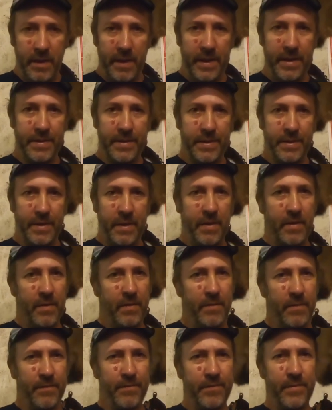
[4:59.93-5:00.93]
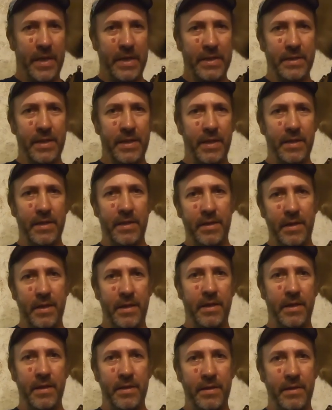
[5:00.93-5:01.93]
And so that's kind of
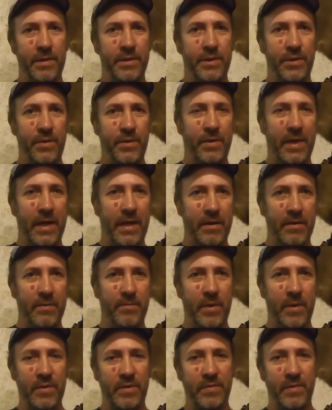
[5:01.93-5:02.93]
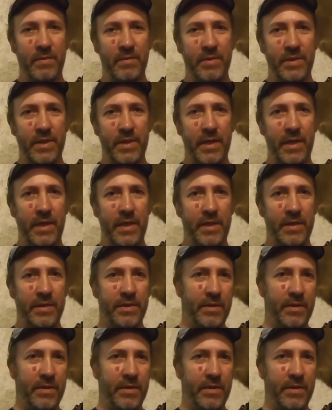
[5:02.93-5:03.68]
not true how most people say